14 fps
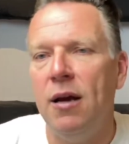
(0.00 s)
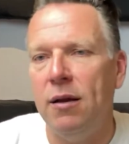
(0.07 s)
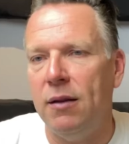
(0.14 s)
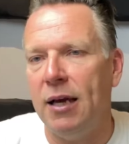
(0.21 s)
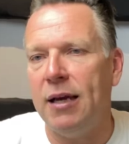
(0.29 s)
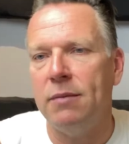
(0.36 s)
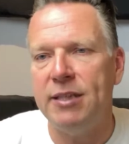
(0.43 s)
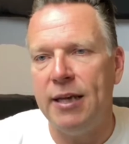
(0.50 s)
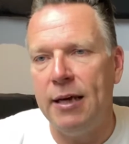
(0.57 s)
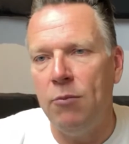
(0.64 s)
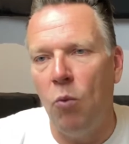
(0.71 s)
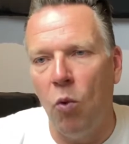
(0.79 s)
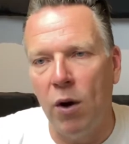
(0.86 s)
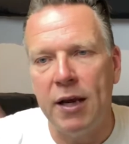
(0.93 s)
And like I'm
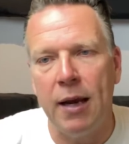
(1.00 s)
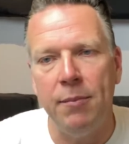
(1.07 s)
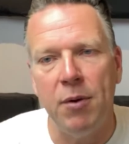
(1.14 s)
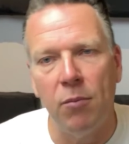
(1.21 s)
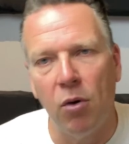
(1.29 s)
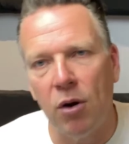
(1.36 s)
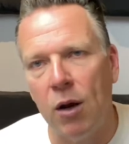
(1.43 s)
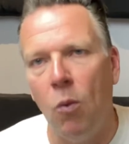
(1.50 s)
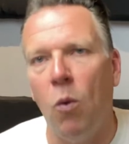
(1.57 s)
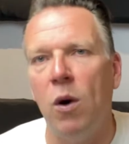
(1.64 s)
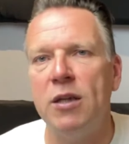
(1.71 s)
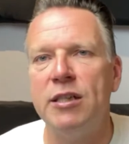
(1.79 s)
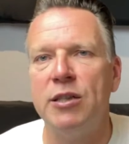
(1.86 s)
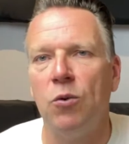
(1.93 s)
saying, one came to market,
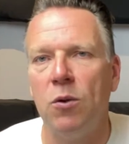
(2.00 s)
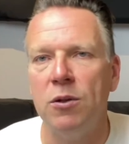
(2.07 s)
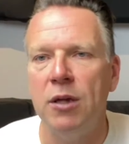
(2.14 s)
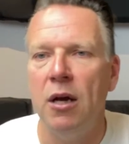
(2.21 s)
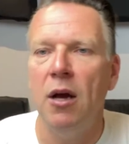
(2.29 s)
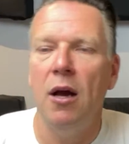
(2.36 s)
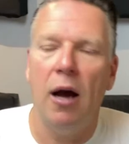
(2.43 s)
one sold.